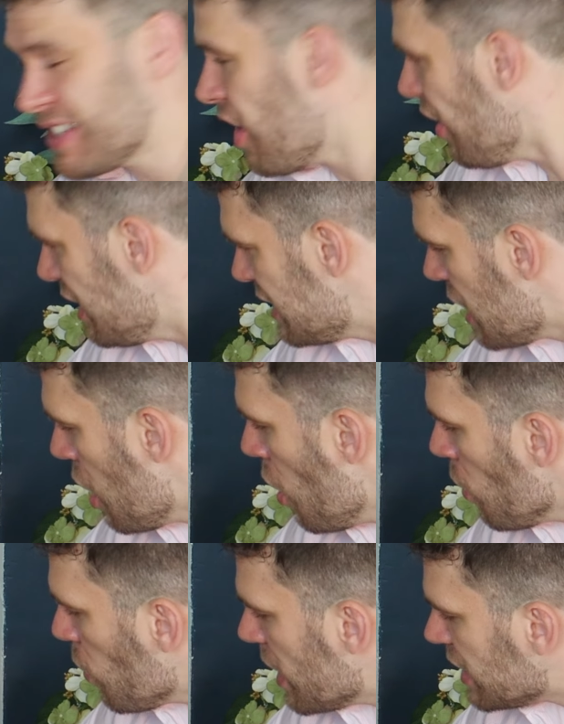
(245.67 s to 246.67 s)
side,
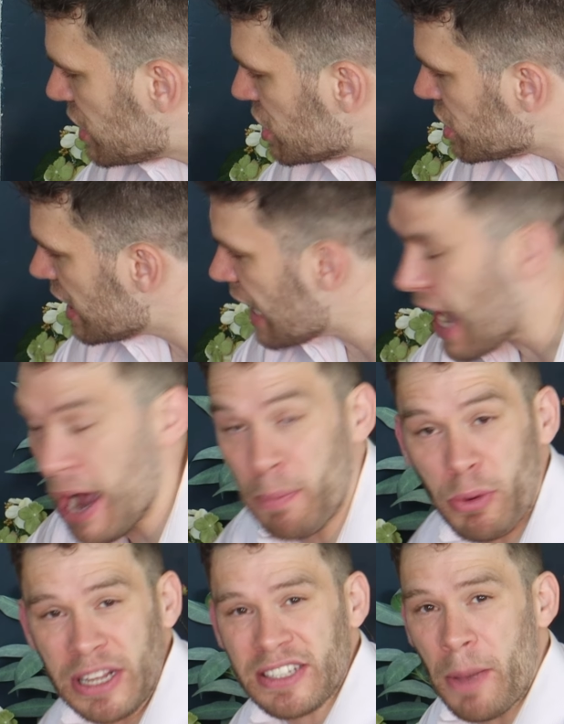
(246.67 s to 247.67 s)
which
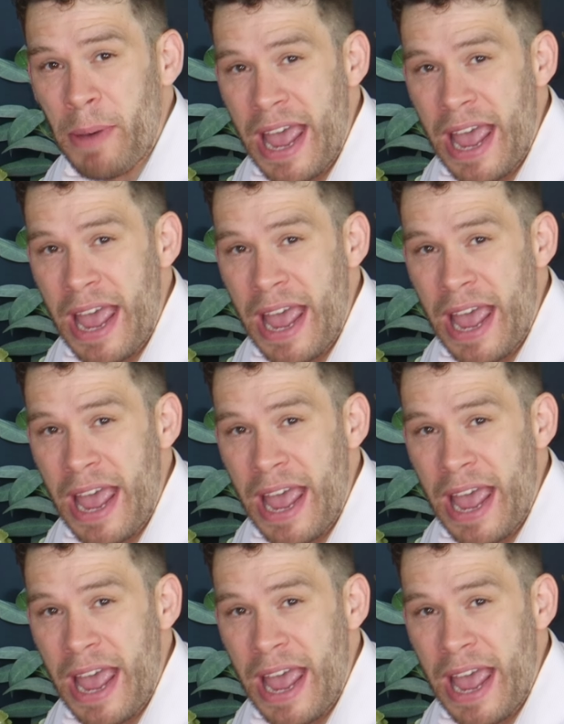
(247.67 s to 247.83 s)
brings up